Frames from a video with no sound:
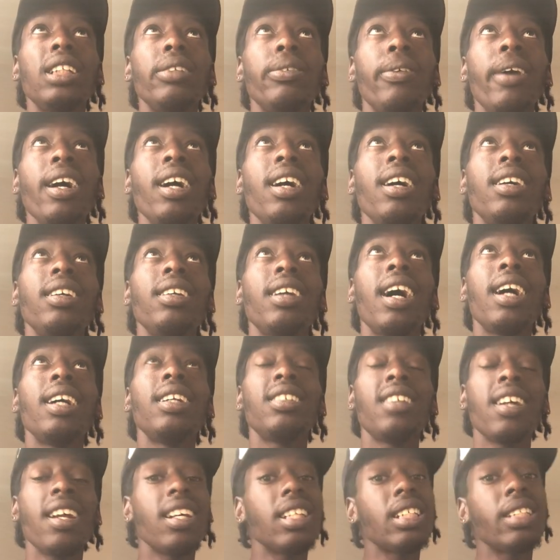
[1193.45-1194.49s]
to
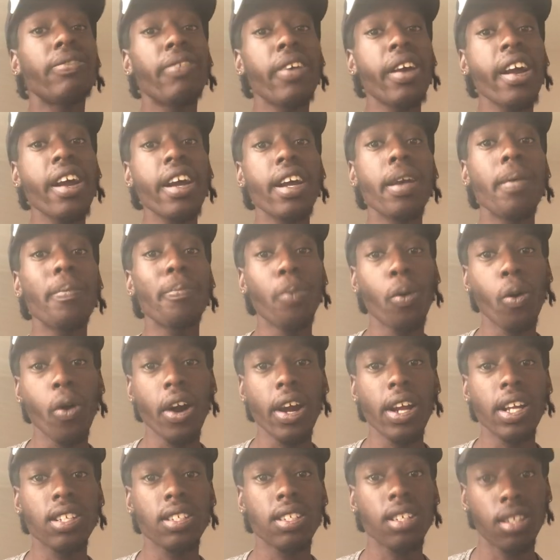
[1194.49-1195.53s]
recognize that it's very
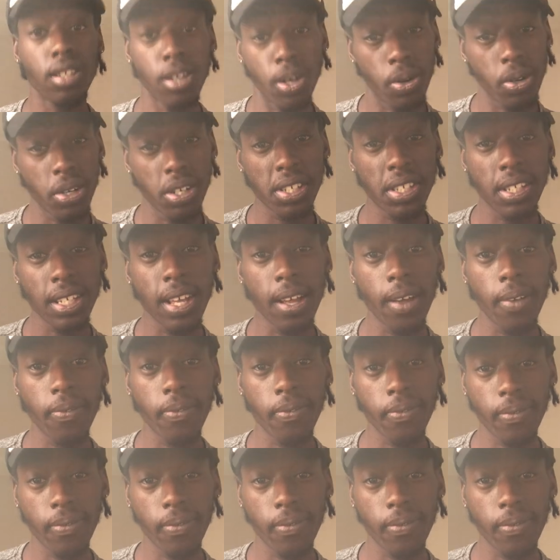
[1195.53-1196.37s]
important to know yourself.